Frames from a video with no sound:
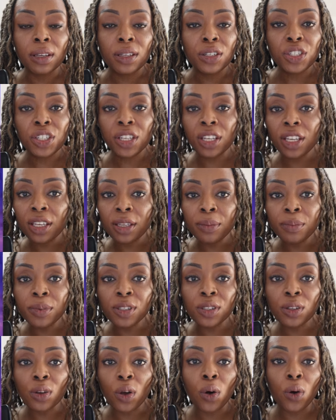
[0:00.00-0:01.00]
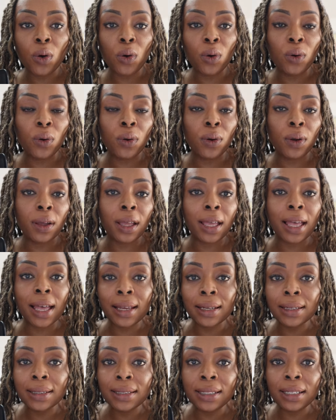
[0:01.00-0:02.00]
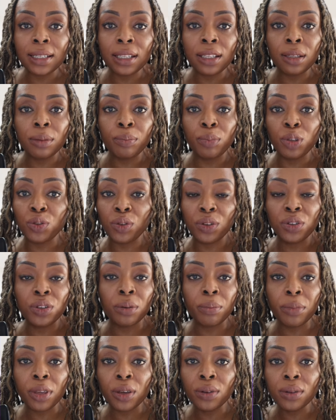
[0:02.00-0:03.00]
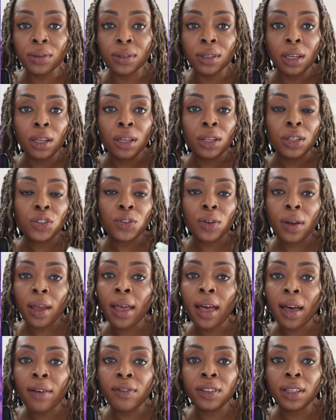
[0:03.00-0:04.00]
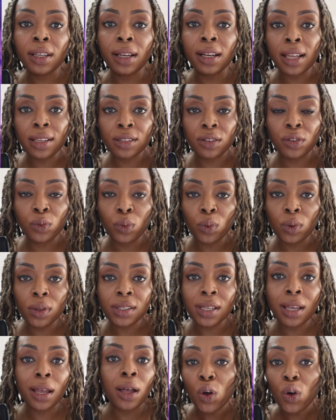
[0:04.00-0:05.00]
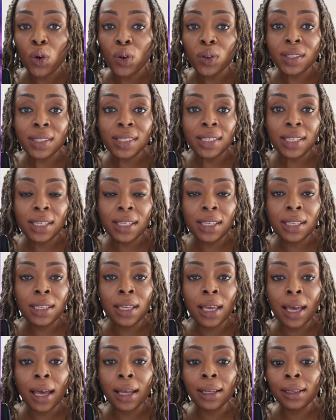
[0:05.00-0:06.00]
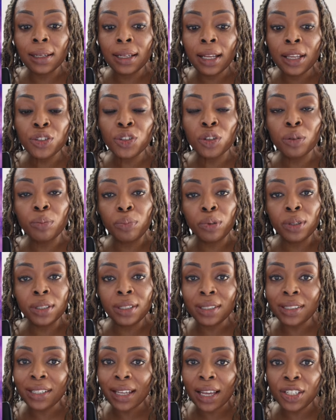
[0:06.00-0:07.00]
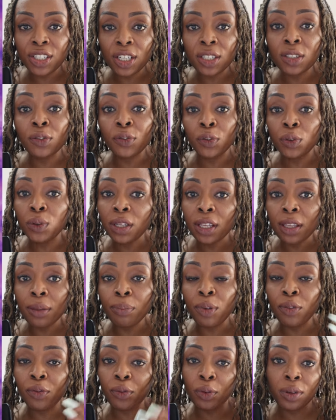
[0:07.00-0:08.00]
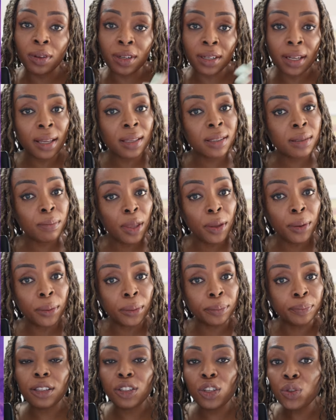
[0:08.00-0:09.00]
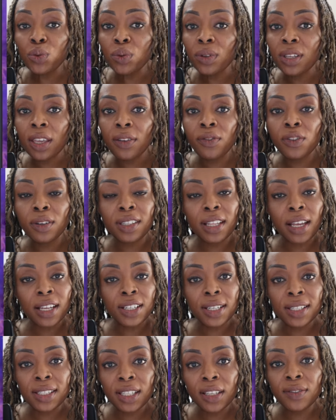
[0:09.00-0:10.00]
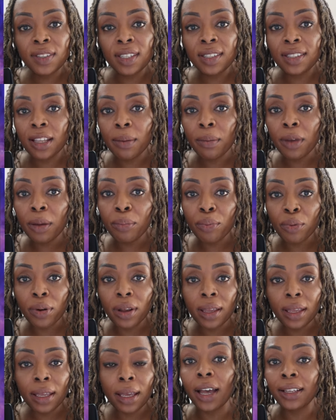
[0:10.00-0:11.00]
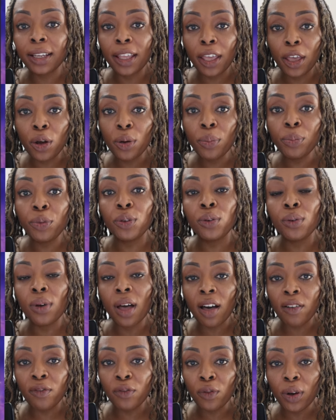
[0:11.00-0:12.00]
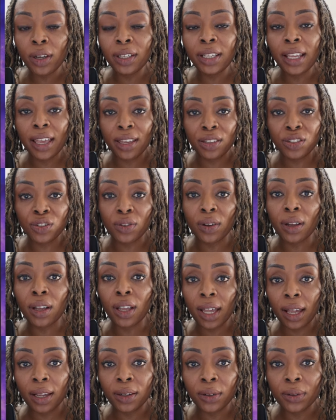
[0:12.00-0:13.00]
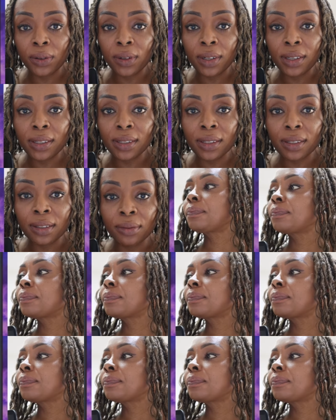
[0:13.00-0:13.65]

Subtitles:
chips or candy between your meals, try having a glass of water or tea and let your body digest fully before your next meal. This will give your digestive system a break and help you avoid extra calories.